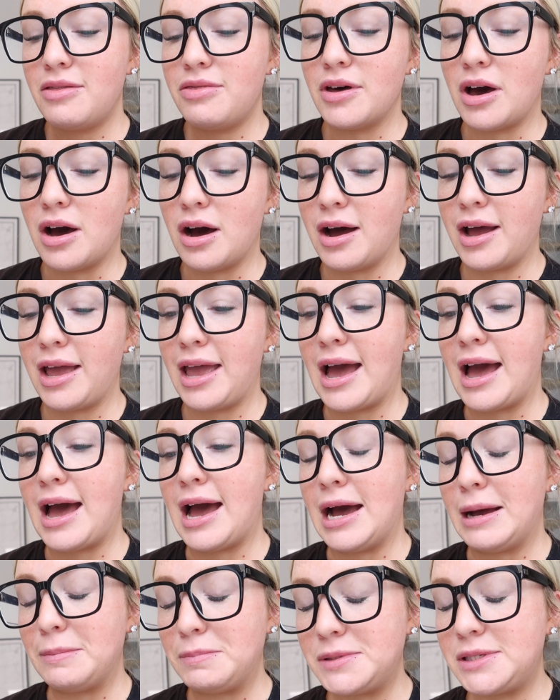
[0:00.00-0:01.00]
that I
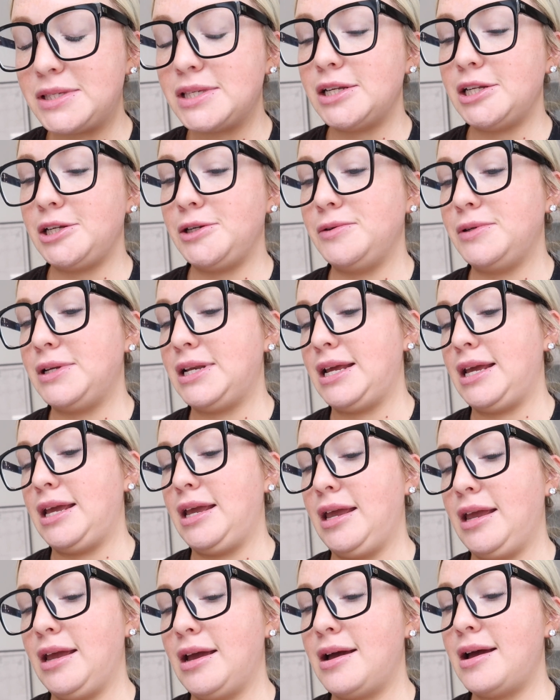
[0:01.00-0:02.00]

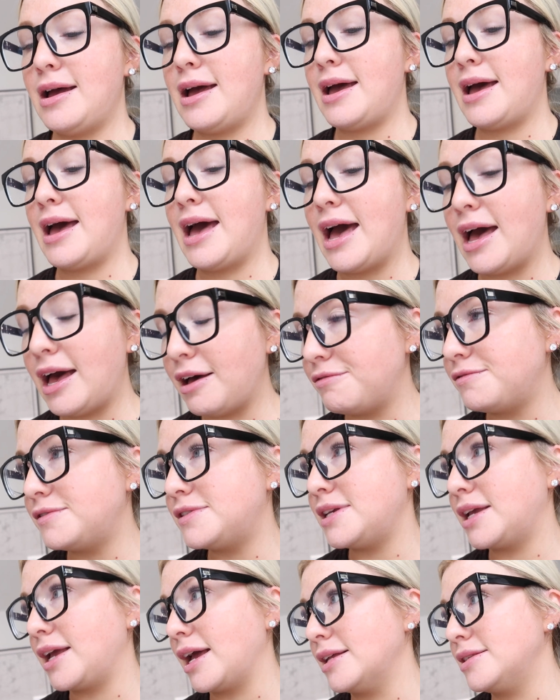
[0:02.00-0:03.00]
absolutely
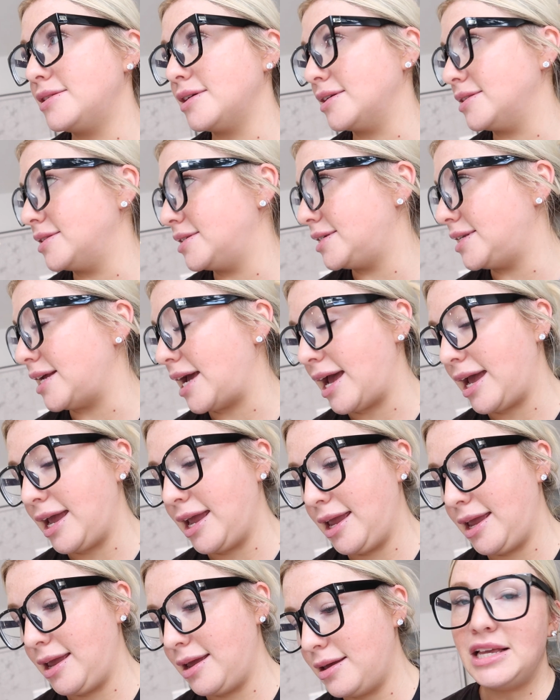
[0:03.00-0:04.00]
have to get done
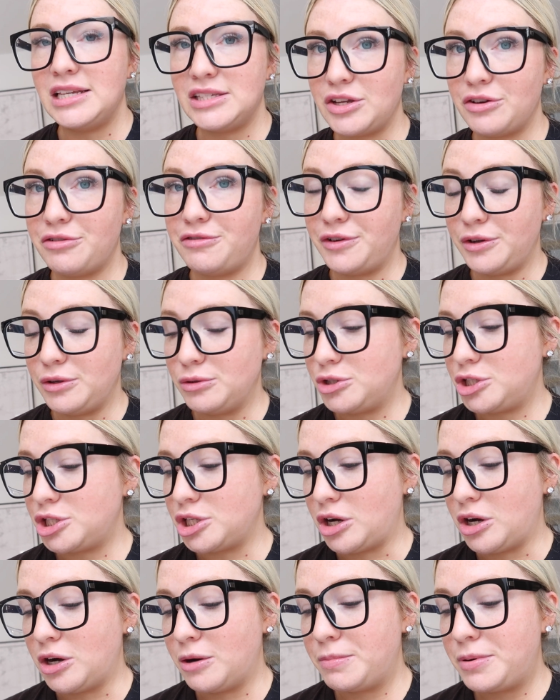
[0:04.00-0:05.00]
today is a food
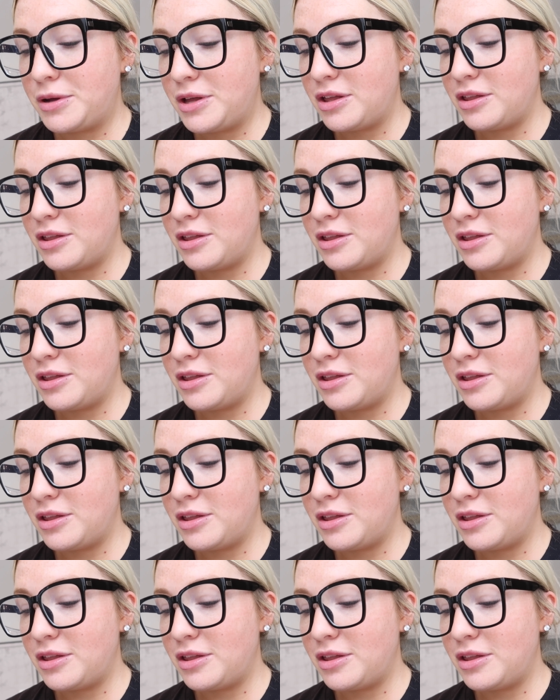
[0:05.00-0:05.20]
shop.